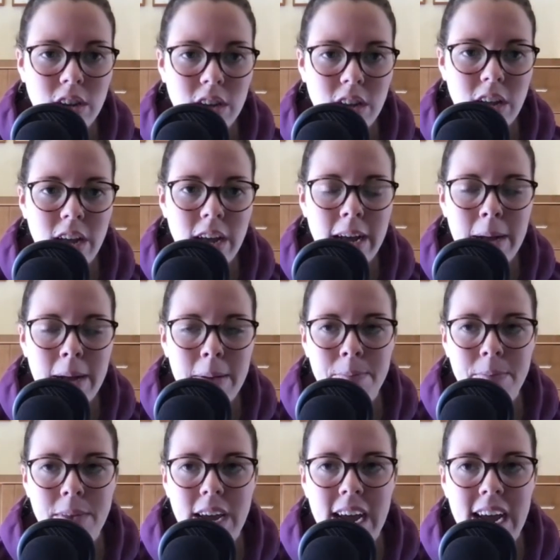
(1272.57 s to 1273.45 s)

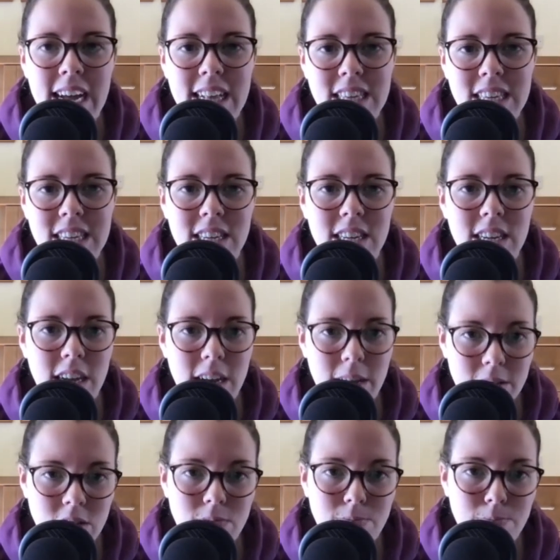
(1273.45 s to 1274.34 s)
at
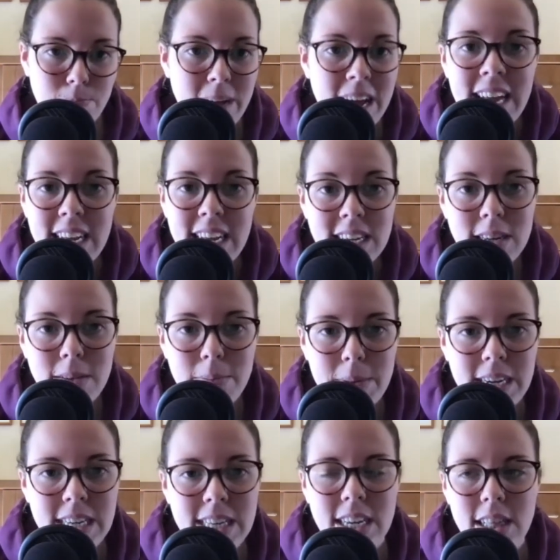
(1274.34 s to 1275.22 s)
a pace,
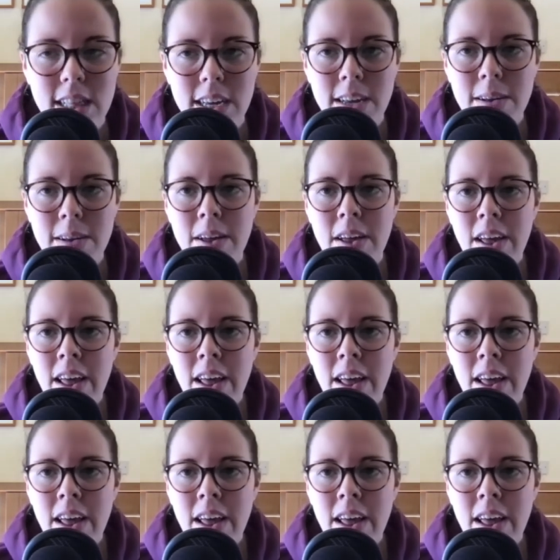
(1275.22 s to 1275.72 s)
basically.